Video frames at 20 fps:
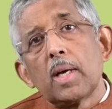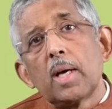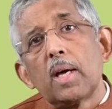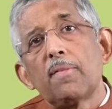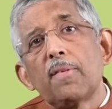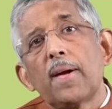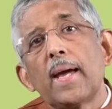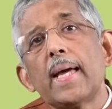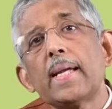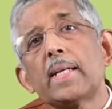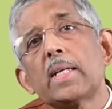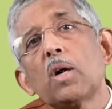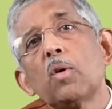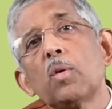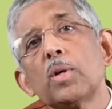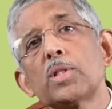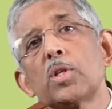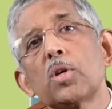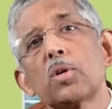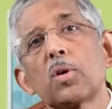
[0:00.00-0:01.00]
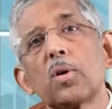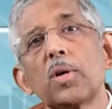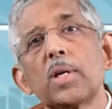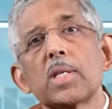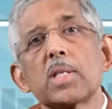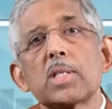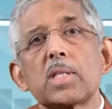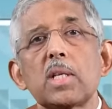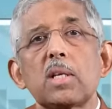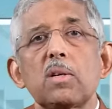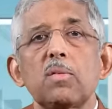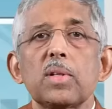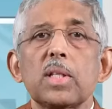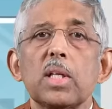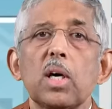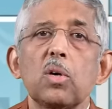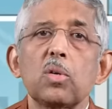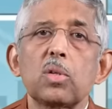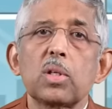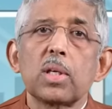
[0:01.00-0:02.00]
if 8 hours you're going to sit
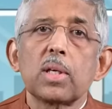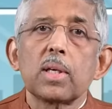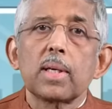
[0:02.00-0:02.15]
without